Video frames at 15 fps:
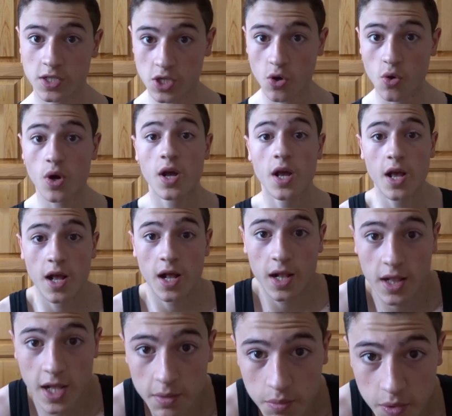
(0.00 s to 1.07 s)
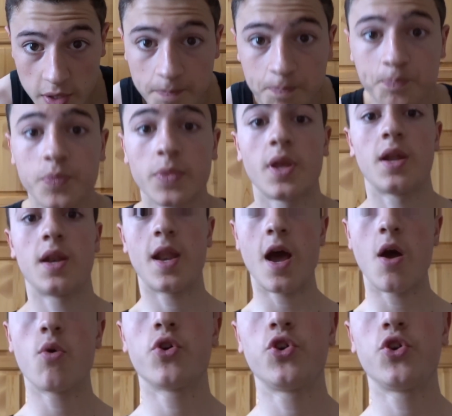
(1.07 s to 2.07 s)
So let me now